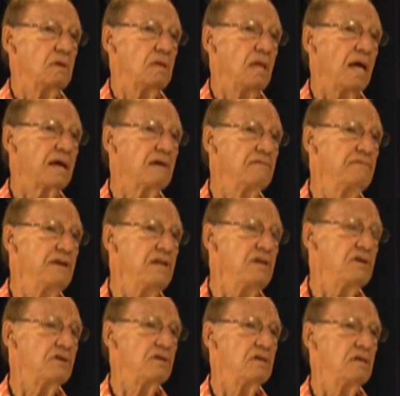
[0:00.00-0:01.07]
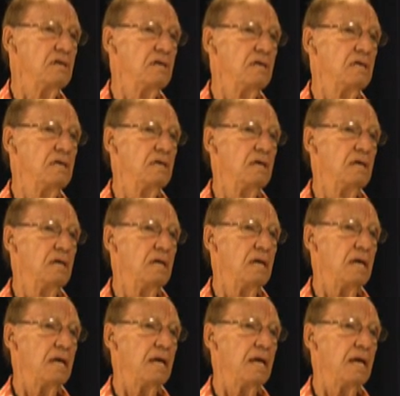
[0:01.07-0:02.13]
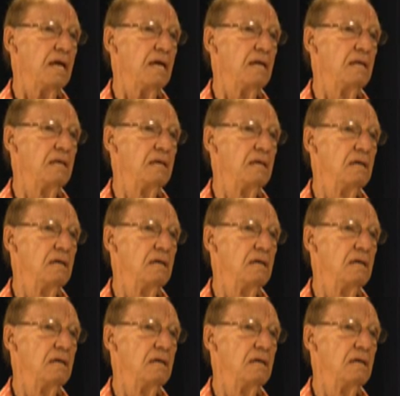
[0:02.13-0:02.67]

like a vineyard. And